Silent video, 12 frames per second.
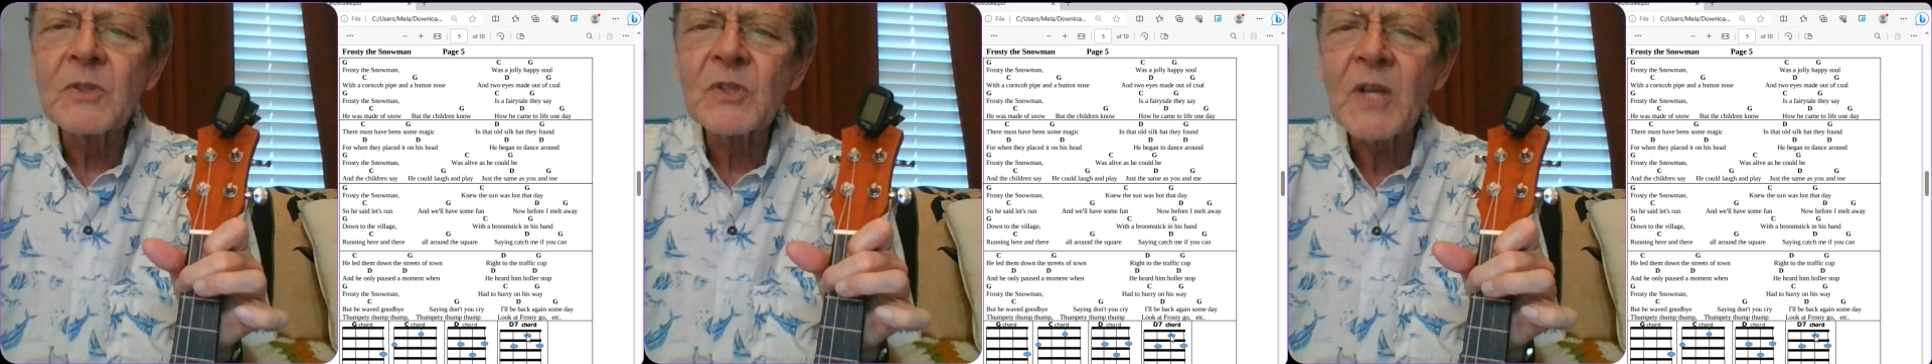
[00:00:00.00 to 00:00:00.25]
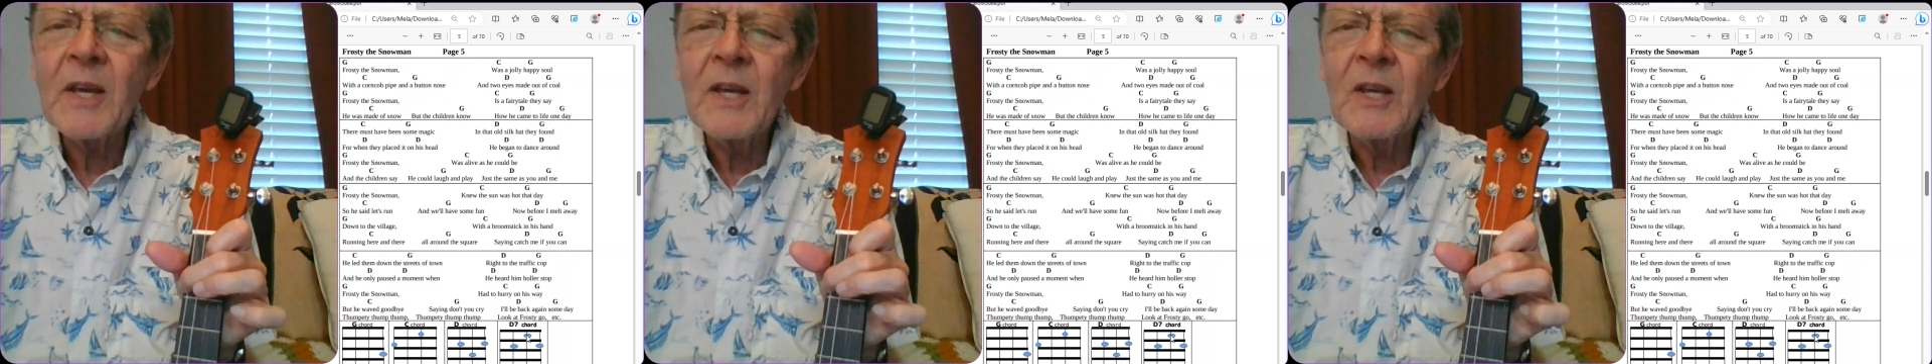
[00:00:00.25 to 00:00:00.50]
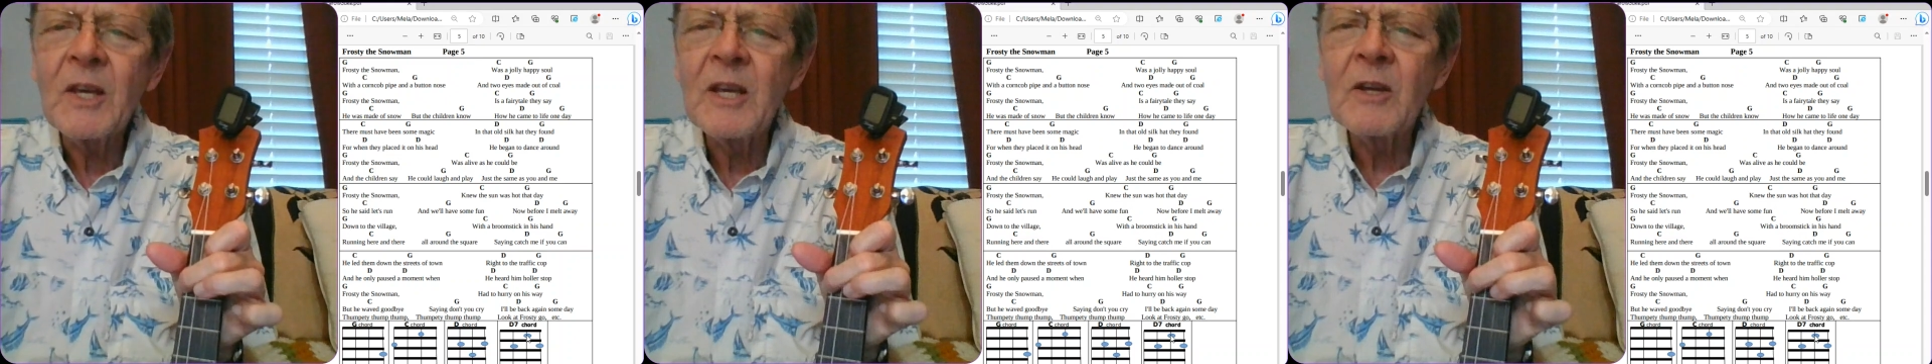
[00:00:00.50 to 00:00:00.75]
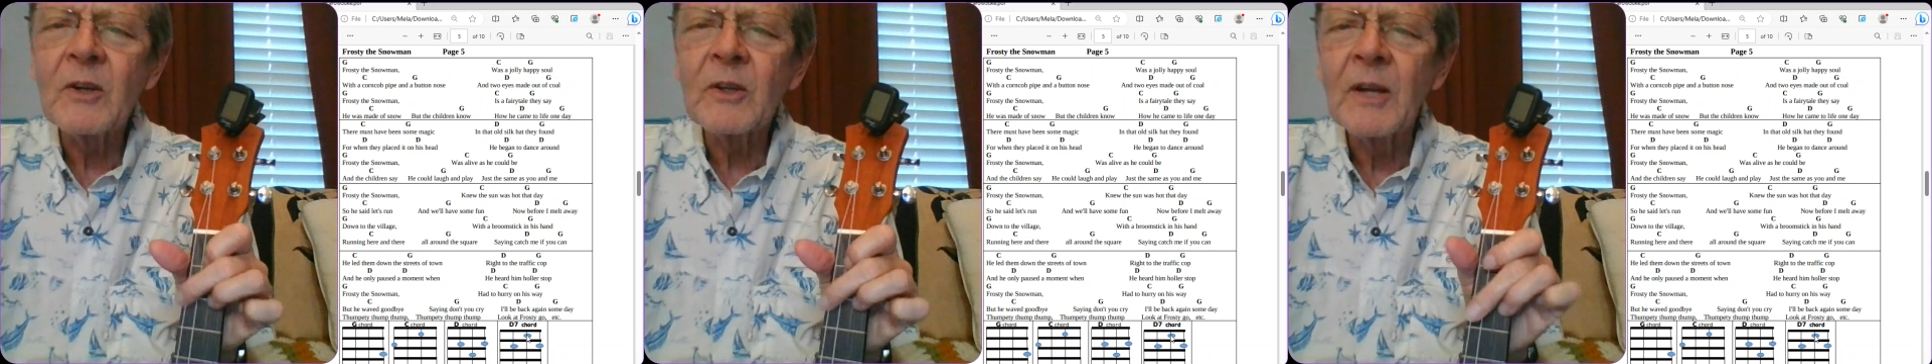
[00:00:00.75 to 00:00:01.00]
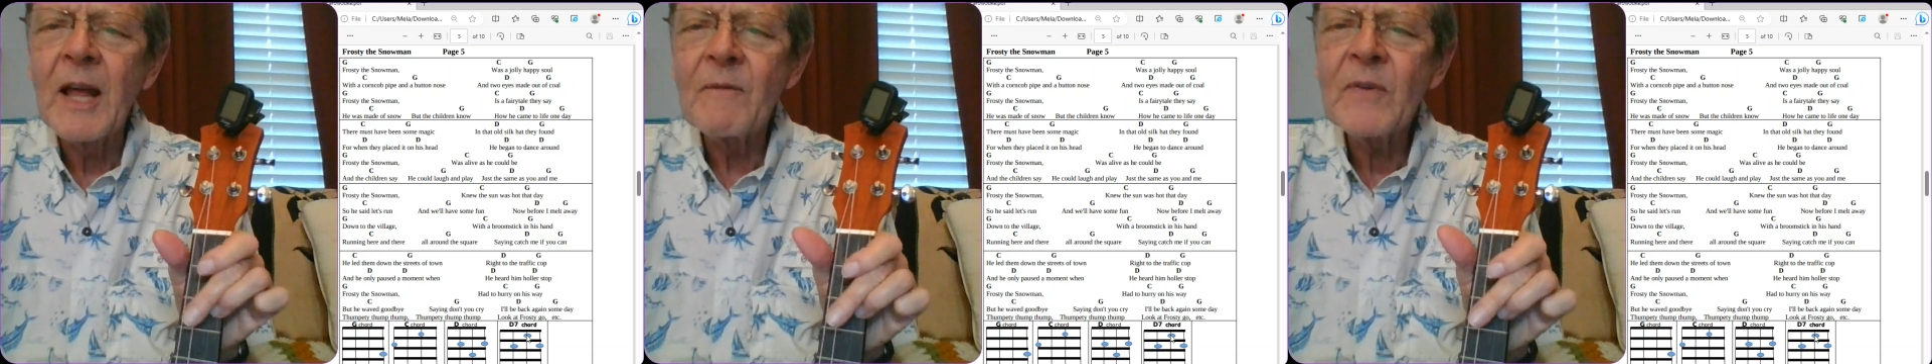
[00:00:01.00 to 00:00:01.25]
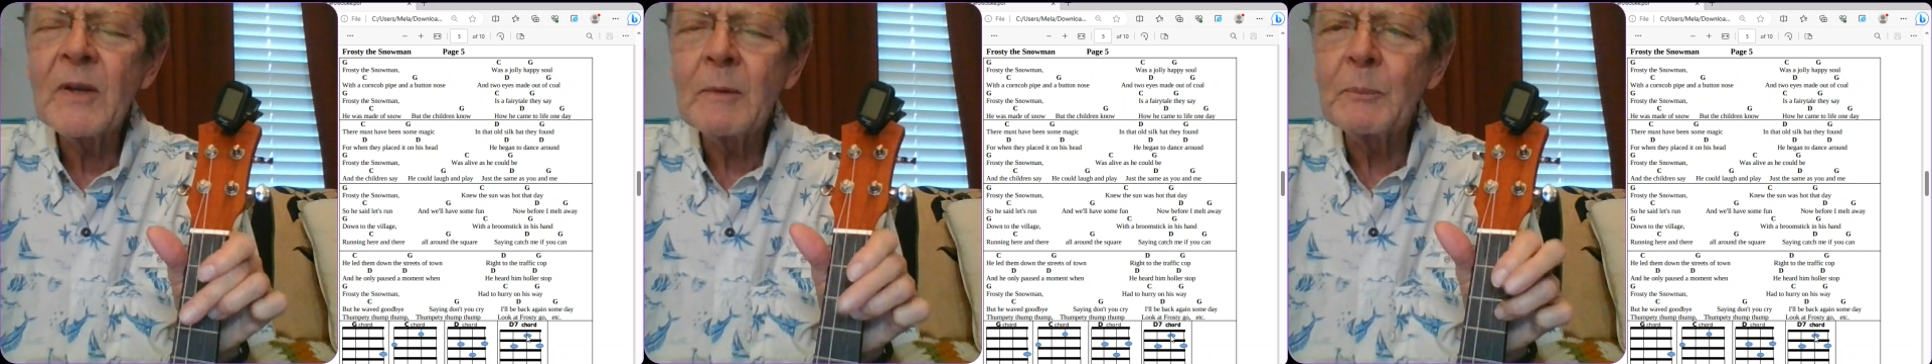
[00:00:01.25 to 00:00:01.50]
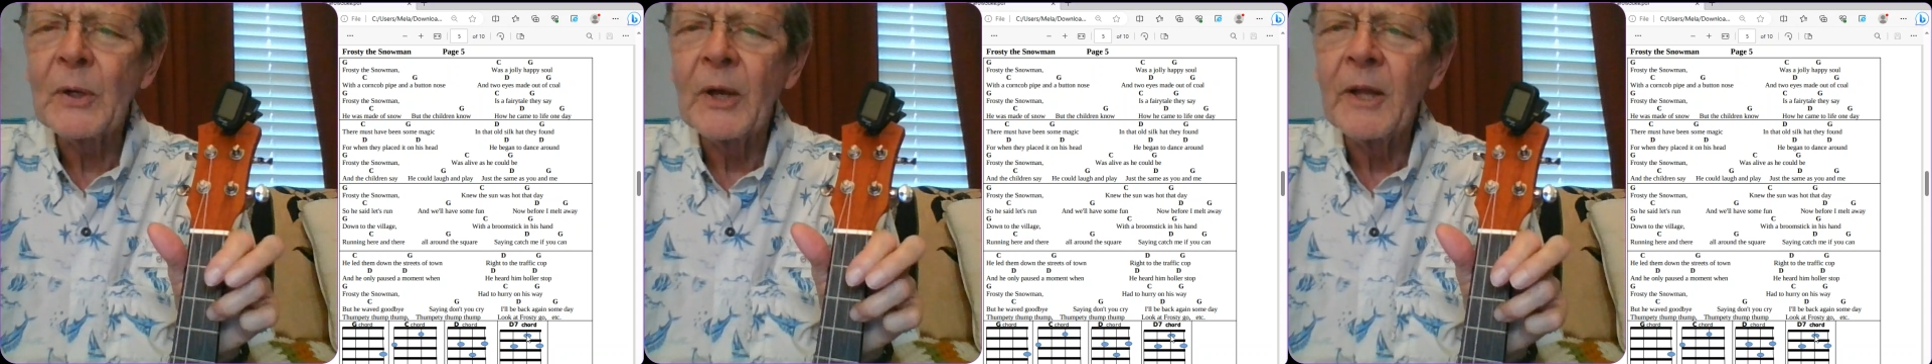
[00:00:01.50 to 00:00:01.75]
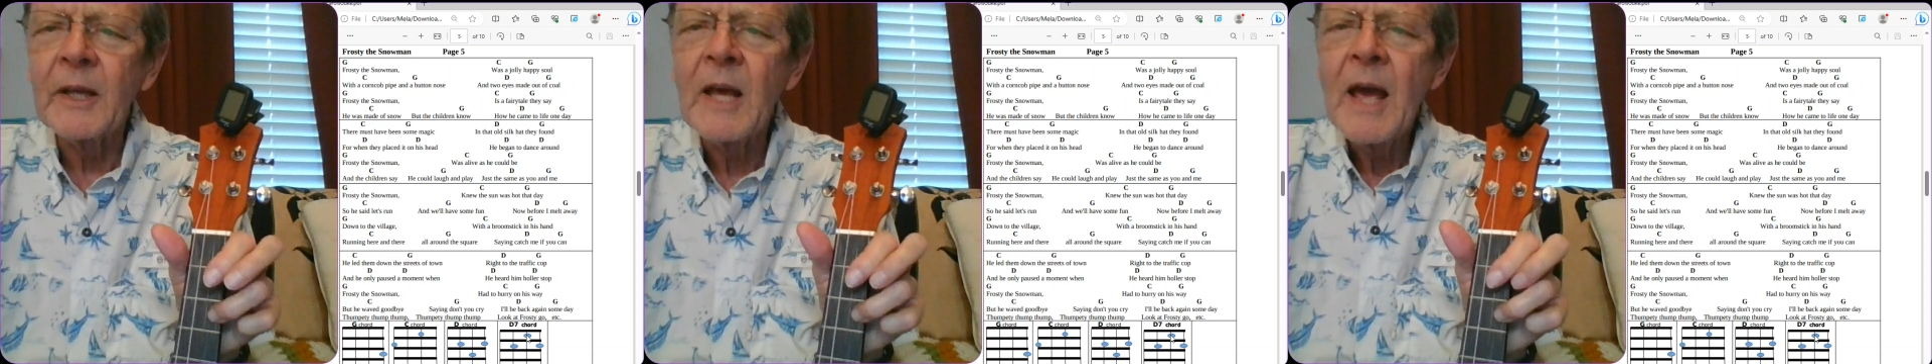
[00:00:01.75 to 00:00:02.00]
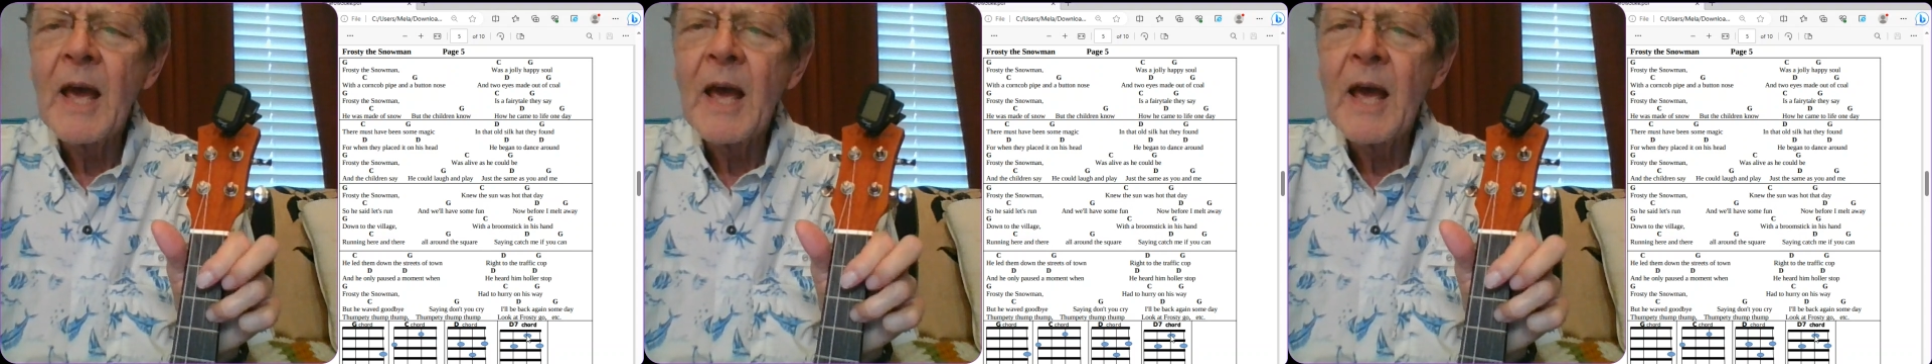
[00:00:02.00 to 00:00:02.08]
say he could laugh and play